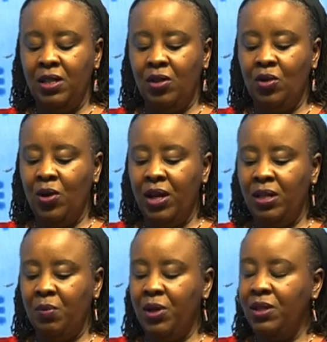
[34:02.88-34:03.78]
dog
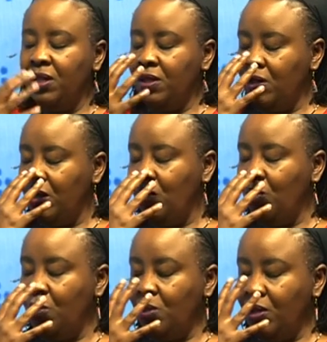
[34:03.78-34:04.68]
getting blisters on the
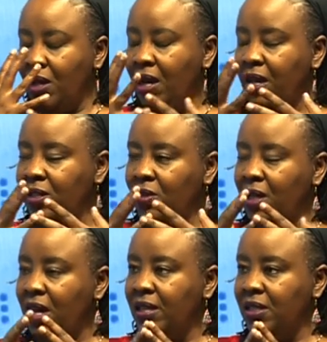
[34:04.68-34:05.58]
nose, on the eyes, on the
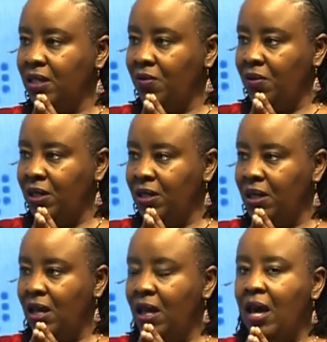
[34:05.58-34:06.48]
hands, and the feet.
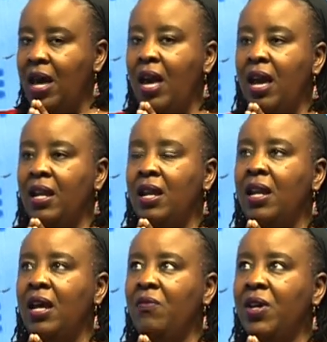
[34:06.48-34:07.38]
And in a
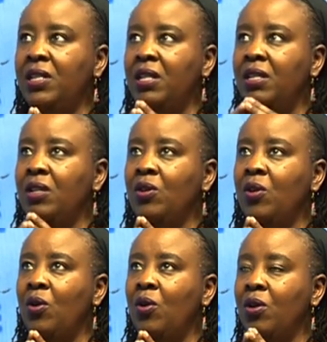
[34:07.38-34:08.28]
non-vaccinated
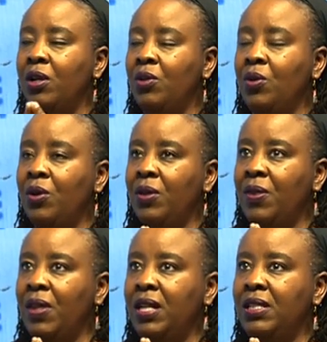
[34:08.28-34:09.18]
dog or a dog
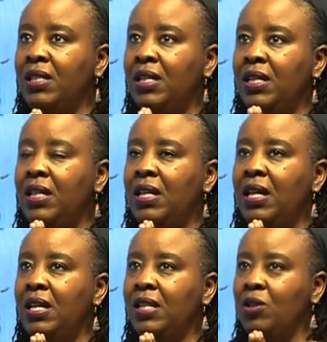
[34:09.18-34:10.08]
that
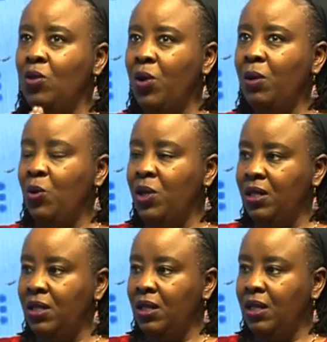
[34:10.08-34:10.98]
is low
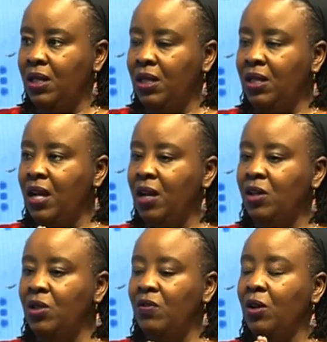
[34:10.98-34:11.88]
immunity, mm. it can
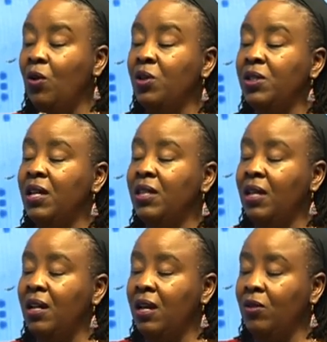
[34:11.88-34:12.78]
actually even cause death in
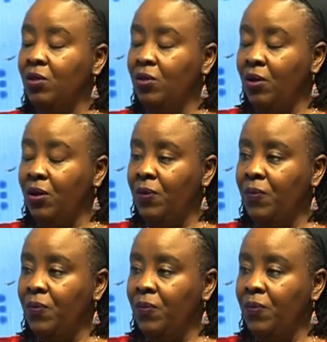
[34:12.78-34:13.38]
an adult dog.